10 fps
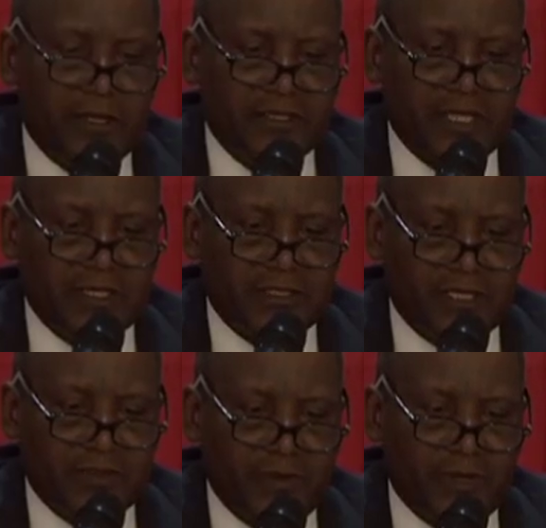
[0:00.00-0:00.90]
by
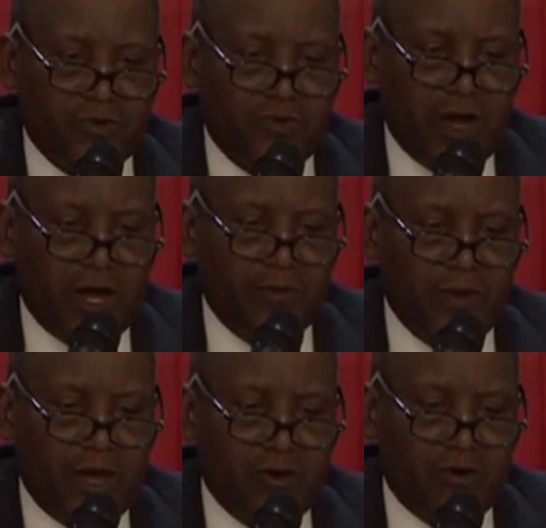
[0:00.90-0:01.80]
45% by
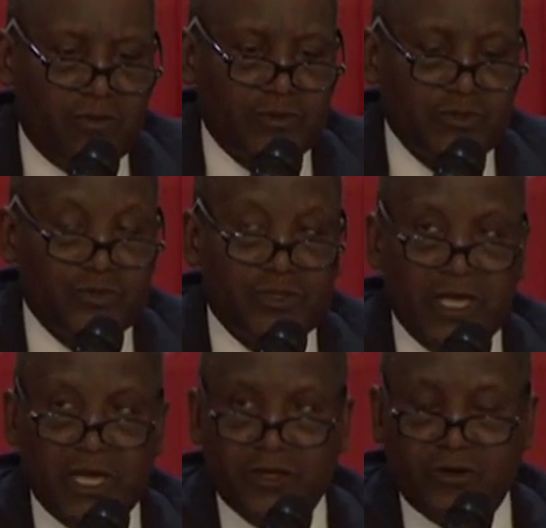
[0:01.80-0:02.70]
mid-year as the
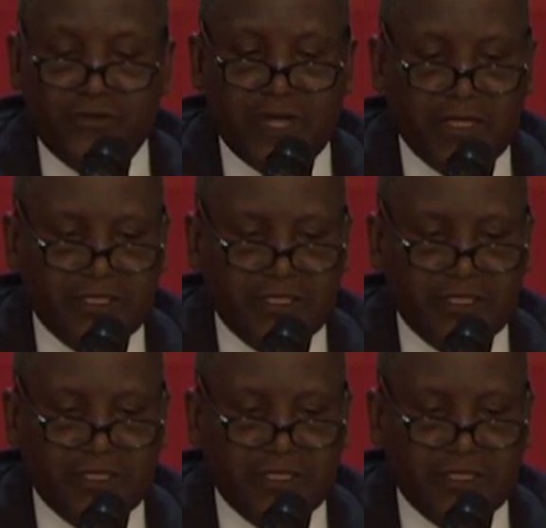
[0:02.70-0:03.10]
company plans